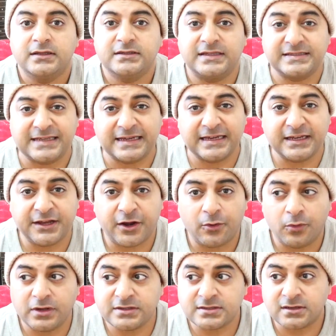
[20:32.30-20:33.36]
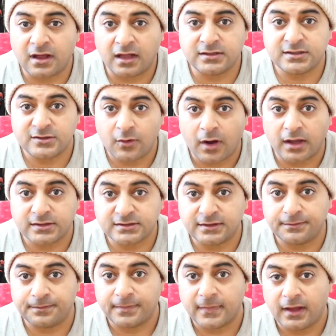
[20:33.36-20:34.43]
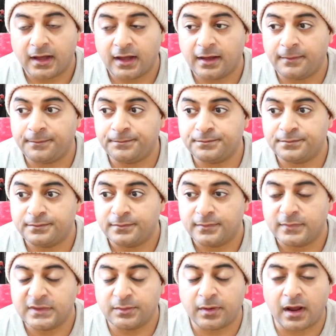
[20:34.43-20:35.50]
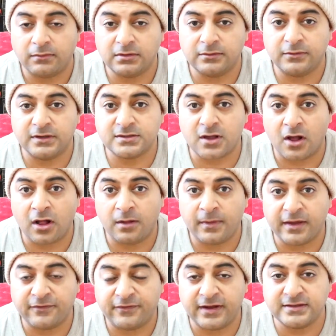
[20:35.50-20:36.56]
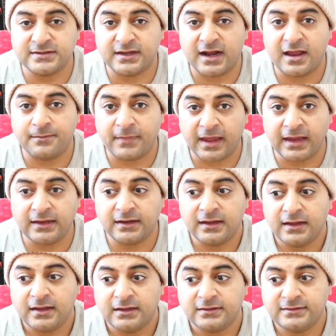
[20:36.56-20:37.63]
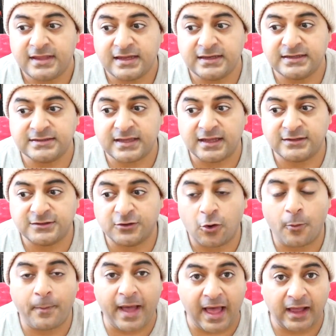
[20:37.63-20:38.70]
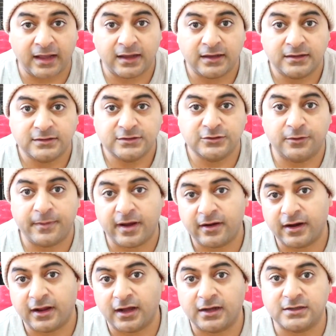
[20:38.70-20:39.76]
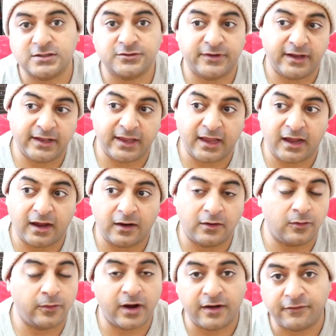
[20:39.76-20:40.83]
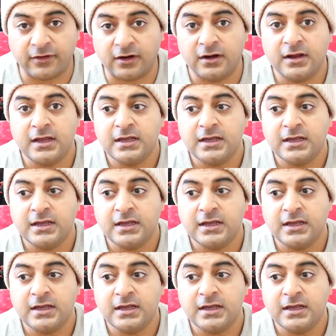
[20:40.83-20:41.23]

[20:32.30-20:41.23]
The second year was not so awesome. The problem was all my friends that I made, they decided to go back to America, Australia, or wherever.